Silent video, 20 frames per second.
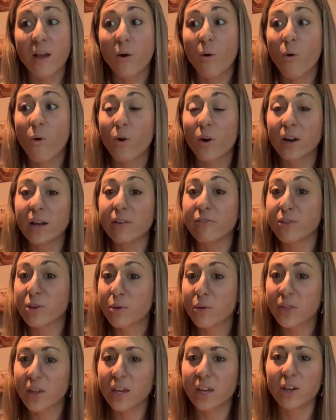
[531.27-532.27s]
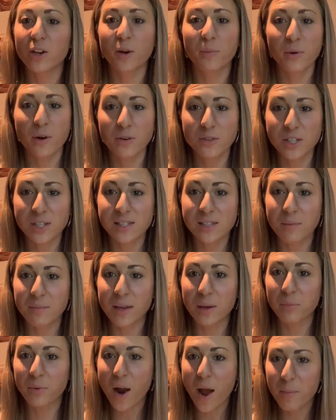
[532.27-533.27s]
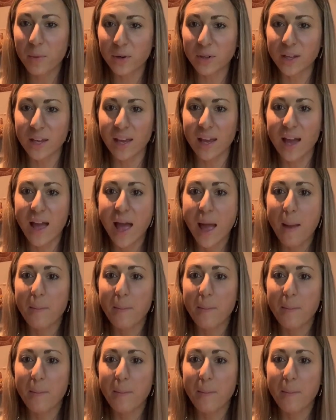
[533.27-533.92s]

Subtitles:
Or if you think you're approaching something properly,